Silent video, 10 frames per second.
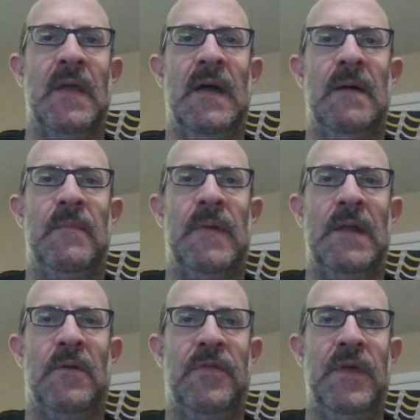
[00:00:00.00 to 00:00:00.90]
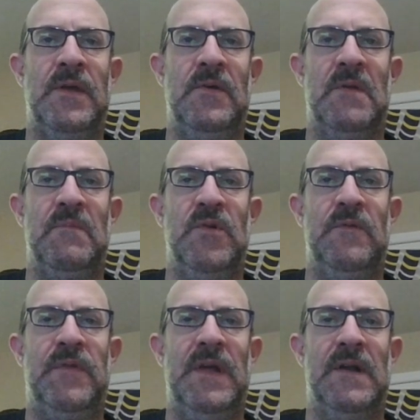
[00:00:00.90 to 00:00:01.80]
I don't think you can
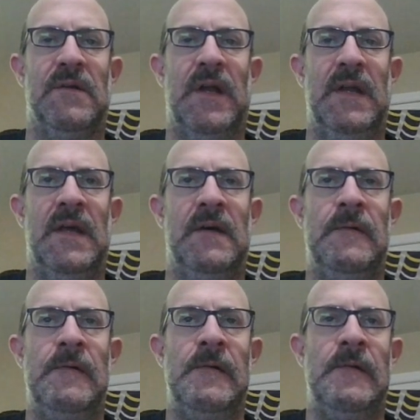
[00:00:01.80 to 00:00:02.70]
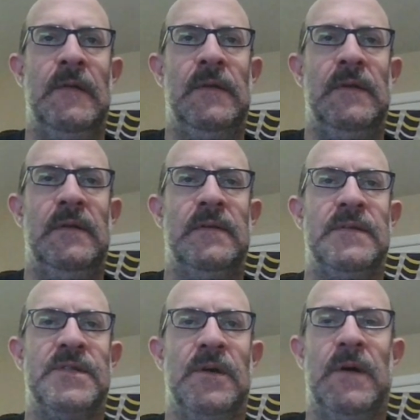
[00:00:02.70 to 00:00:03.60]
move here right now.
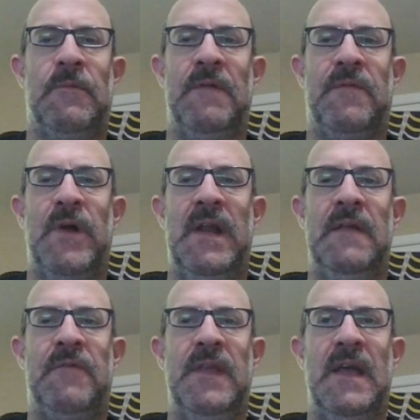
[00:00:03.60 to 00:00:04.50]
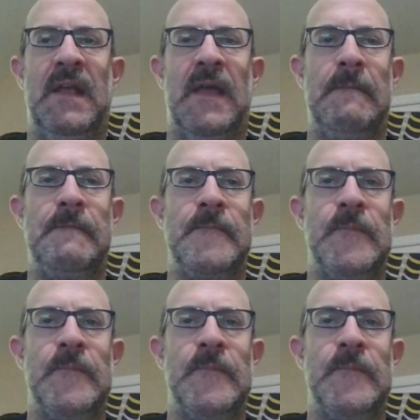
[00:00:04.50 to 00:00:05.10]
So I went ahead for the endgame.